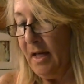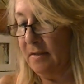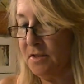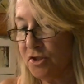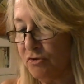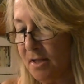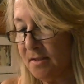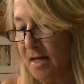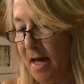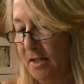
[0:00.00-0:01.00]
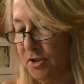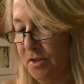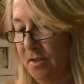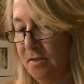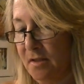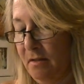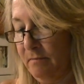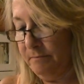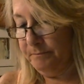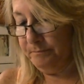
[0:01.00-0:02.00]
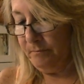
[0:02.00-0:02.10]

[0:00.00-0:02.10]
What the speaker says: and distress the edges and